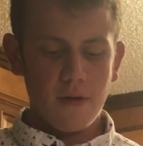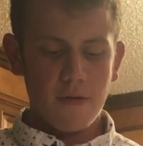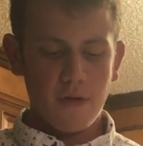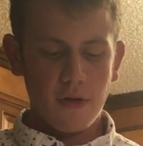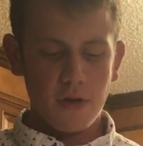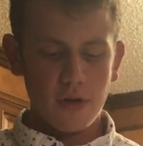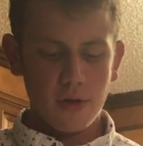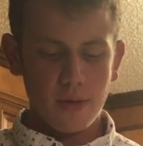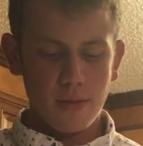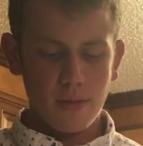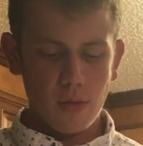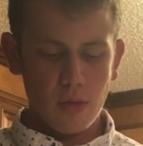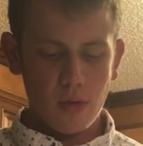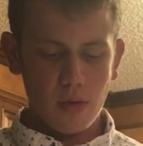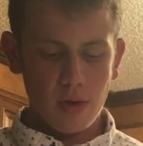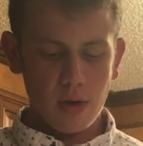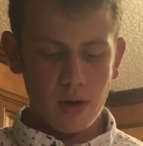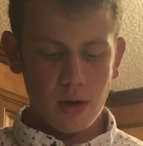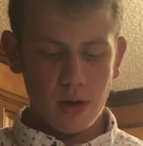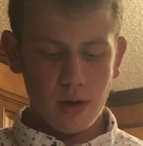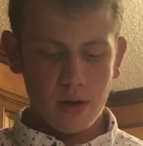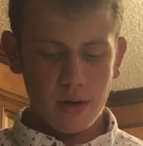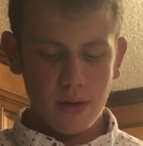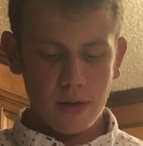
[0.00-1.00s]

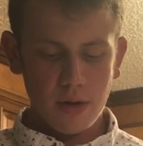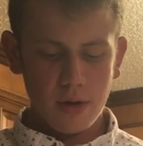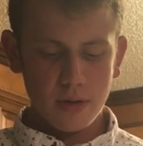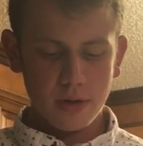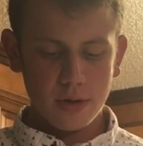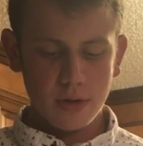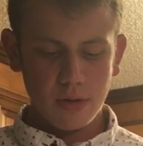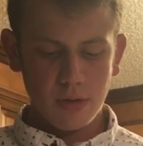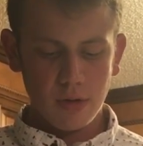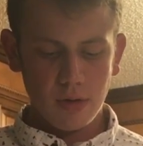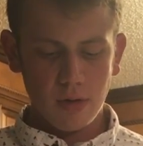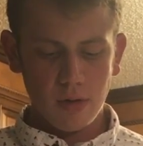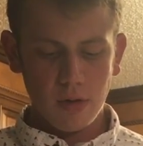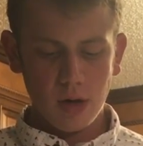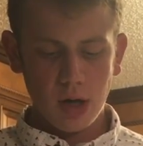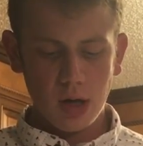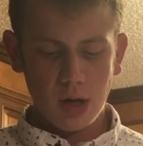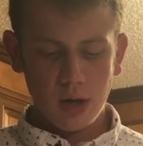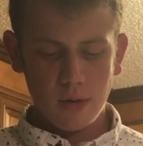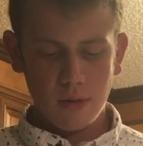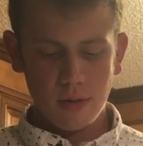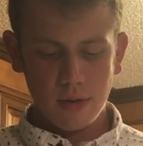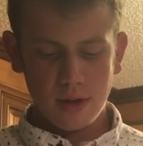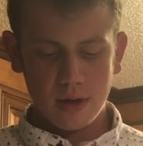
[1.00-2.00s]
Furthermore, those who
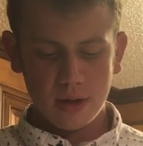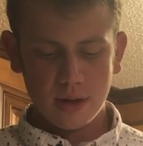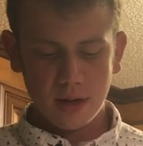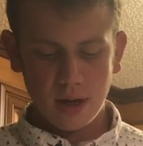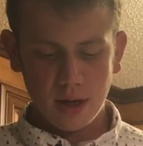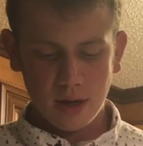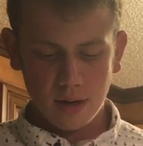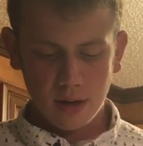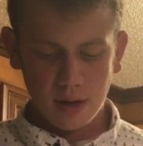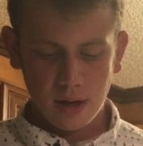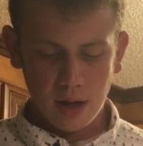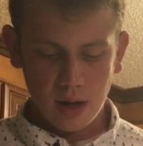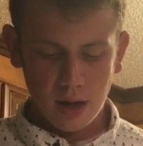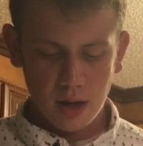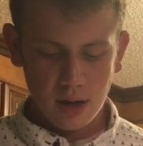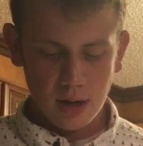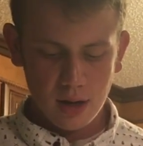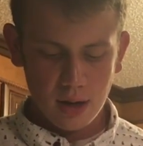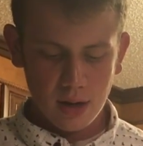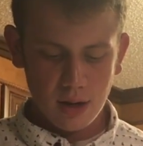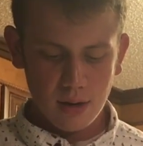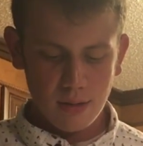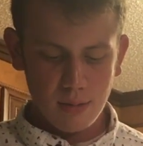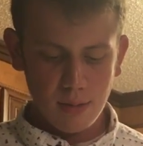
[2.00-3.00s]
agree with the Title IX
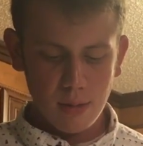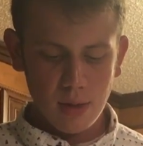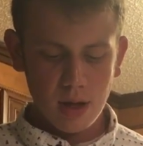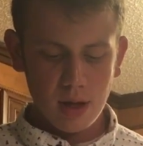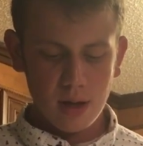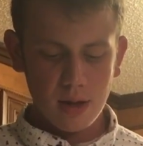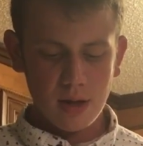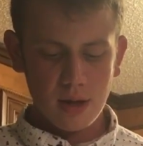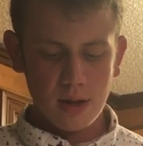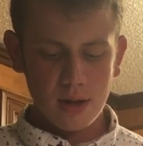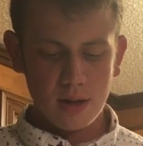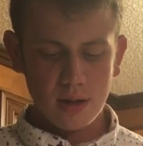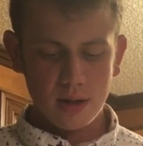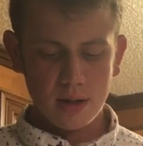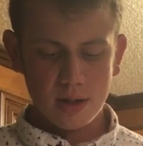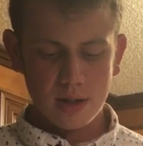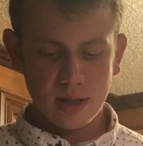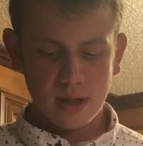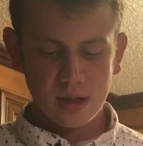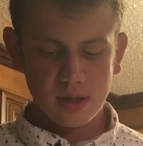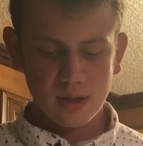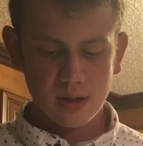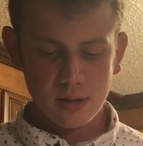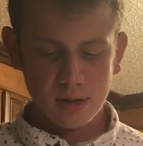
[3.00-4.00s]
admit that the
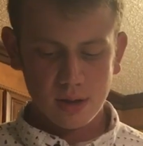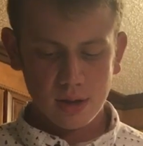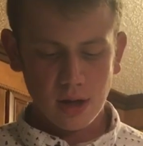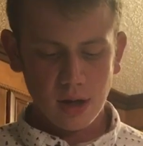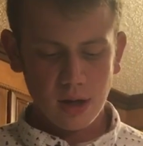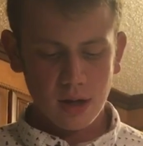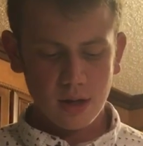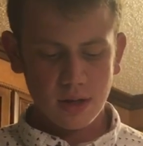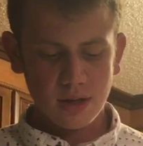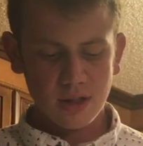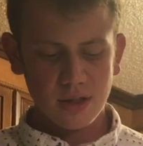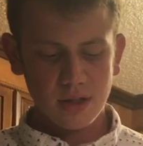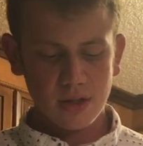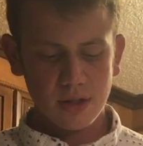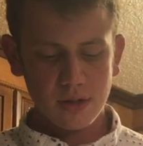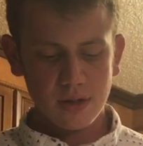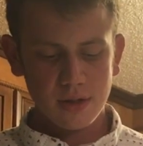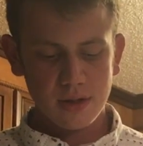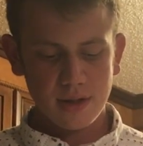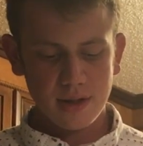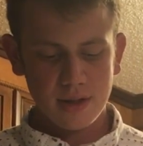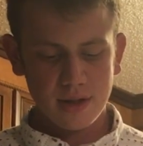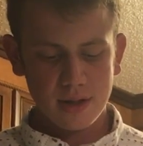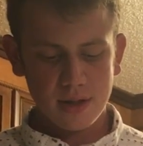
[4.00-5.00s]
standards colleges
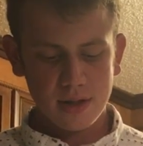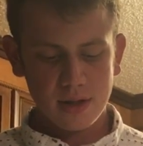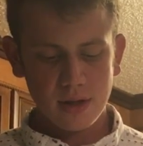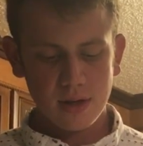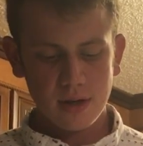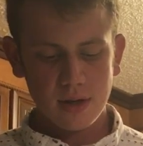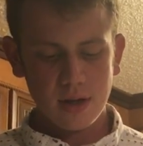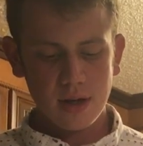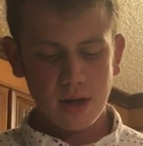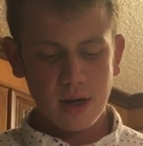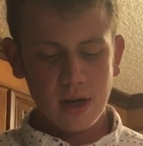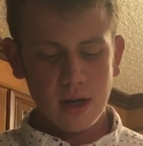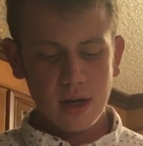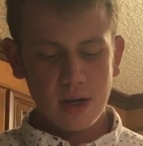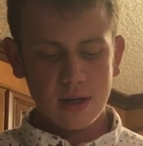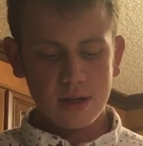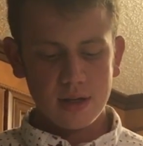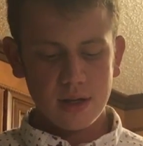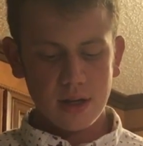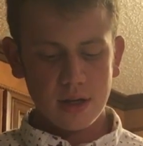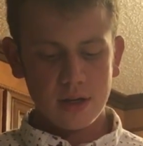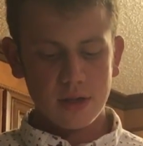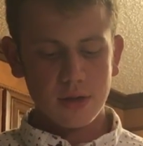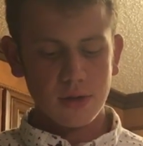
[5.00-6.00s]
use to discern
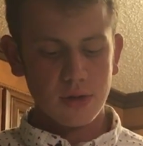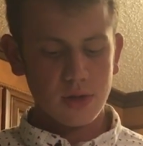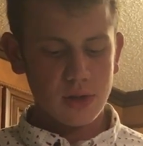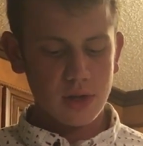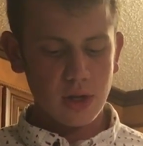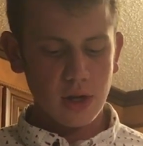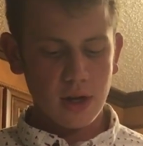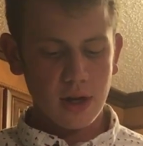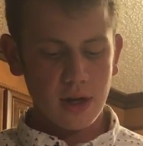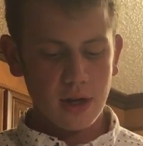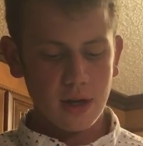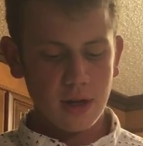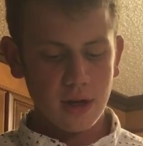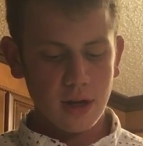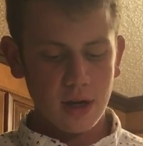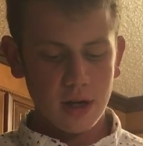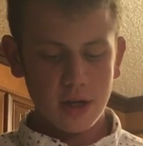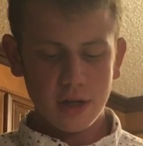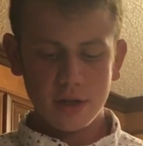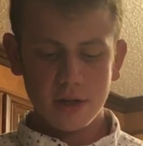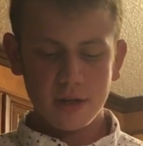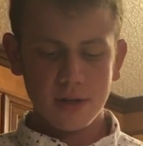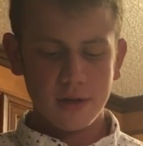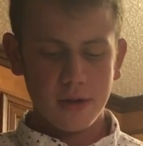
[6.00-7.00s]
sexual assault
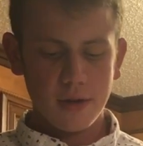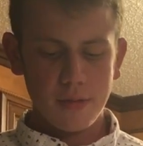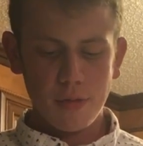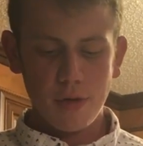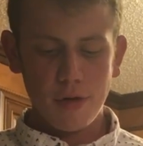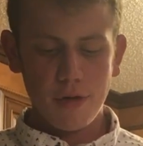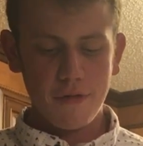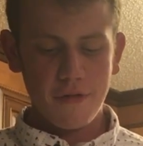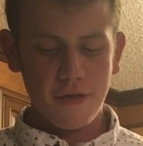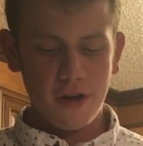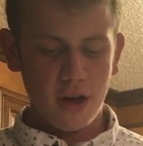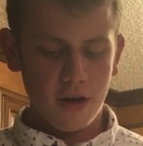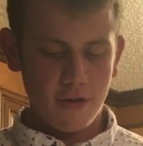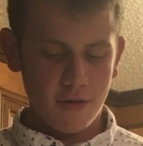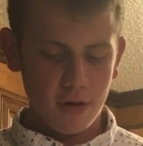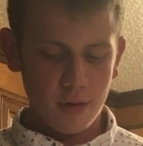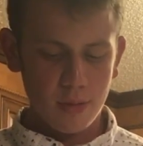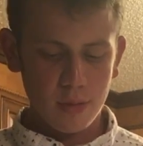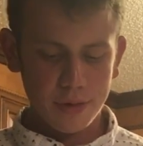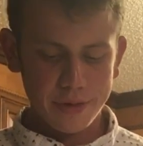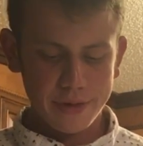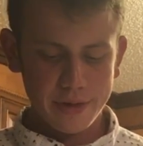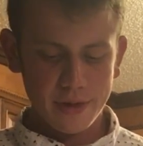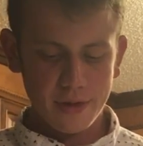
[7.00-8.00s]
allegations are more
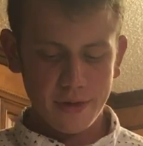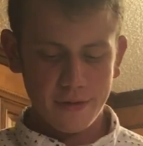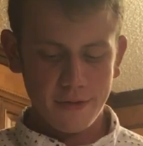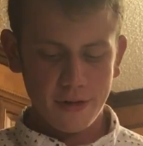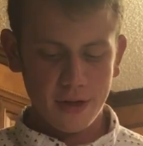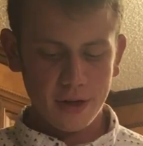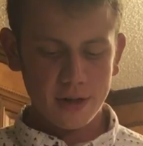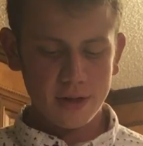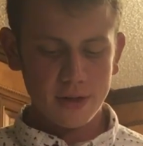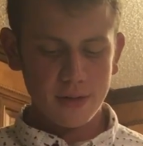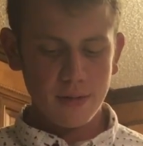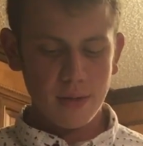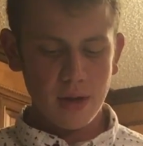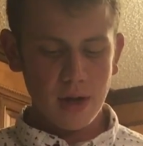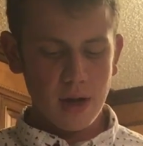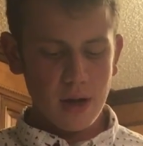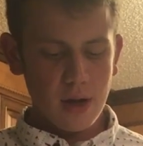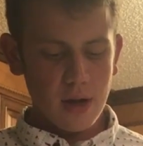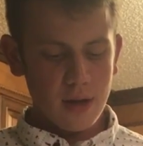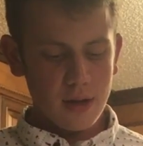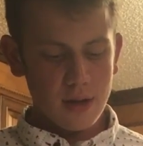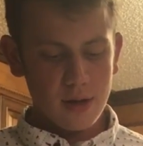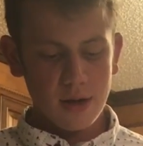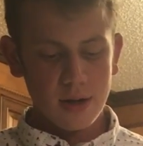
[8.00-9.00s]
favorable to the victim
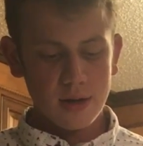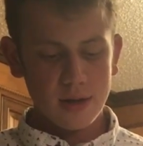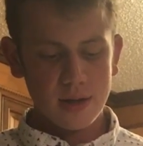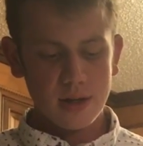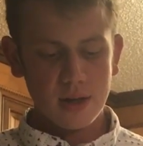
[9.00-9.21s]
than in